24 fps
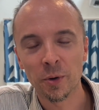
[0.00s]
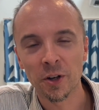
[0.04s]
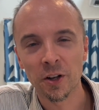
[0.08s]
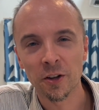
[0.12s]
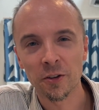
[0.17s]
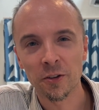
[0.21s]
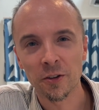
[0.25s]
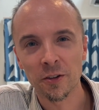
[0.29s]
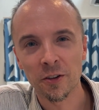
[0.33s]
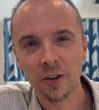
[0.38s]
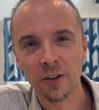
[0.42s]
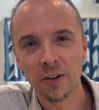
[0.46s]
But
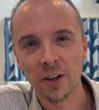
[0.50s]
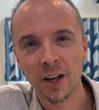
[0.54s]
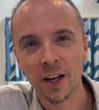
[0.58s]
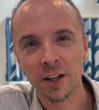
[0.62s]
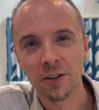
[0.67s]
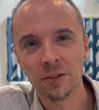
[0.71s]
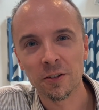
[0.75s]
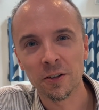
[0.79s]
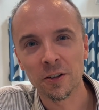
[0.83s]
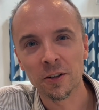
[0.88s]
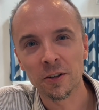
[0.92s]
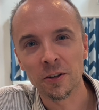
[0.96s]
other than
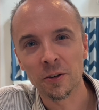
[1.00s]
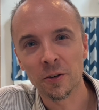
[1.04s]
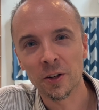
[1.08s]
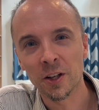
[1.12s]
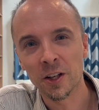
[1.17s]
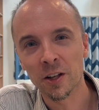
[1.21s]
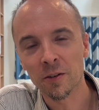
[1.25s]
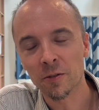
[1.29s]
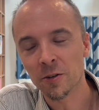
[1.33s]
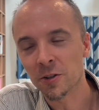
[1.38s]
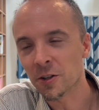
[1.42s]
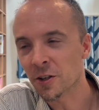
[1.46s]
that,
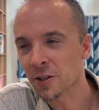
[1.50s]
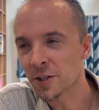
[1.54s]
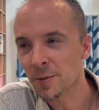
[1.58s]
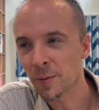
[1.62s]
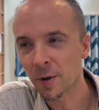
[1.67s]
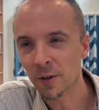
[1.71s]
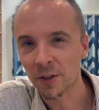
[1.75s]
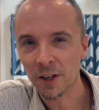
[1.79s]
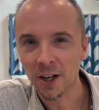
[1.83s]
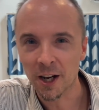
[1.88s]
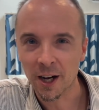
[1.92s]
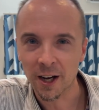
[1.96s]
he never talks
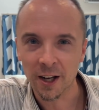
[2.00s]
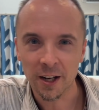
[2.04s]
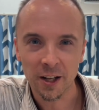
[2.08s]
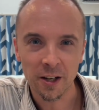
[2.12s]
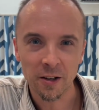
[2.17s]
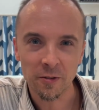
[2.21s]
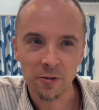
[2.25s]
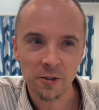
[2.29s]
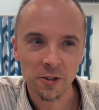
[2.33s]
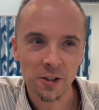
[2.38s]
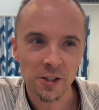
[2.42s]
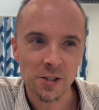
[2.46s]
about God. He
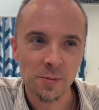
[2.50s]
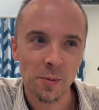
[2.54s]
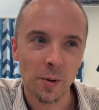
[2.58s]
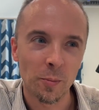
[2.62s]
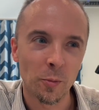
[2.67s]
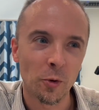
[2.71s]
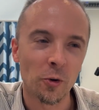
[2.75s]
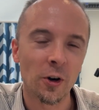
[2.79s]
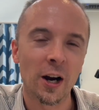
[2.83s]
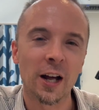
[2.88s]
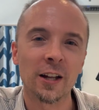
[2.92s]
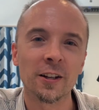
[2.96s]
never talks about
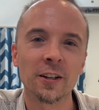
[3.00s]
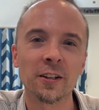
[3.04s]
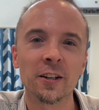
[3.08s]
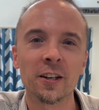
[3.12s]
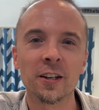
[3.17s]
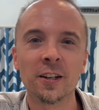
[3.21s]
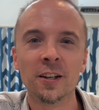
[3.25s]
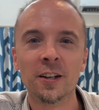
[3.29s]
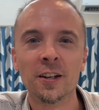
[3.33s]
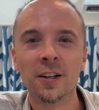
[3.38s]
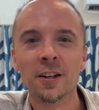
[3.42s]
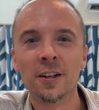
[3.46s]

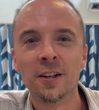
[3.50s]
morality.